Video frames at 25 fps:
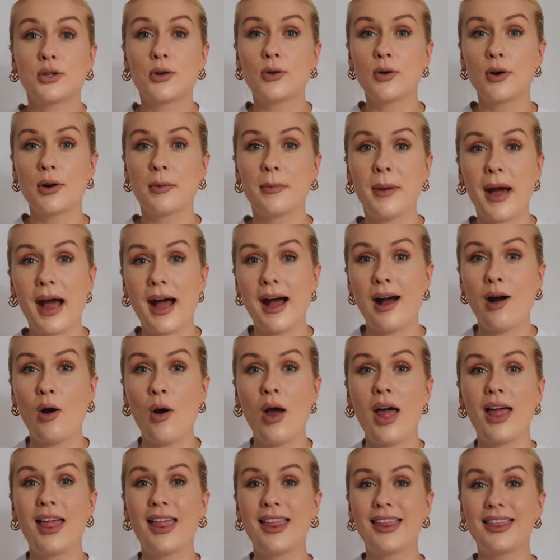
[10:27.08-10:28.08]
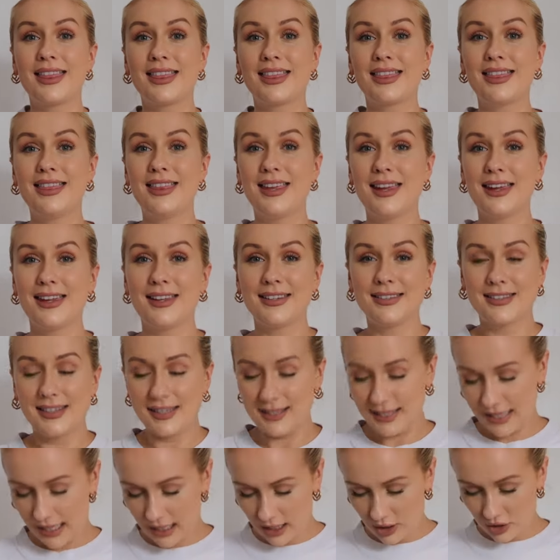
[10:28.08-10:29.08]
to talk about this
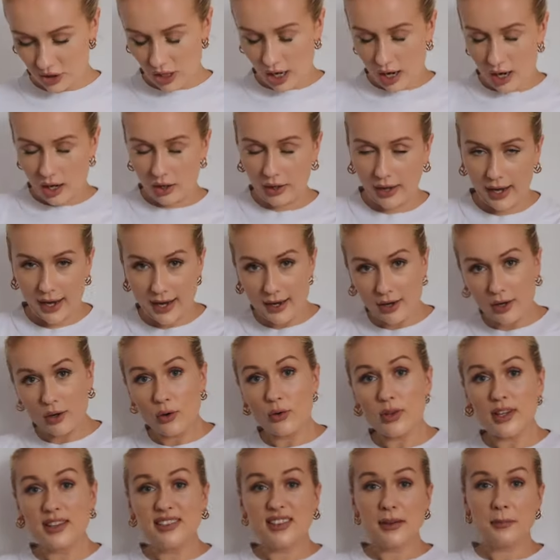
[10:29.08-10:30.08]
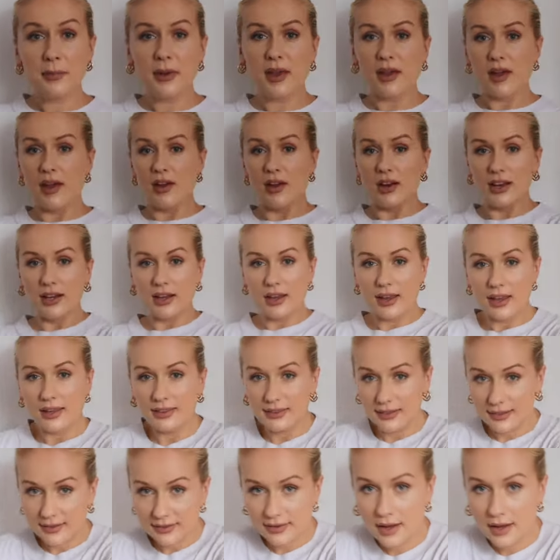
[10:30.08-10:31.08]
t-shirt. Okay, I got this a bit earlier in the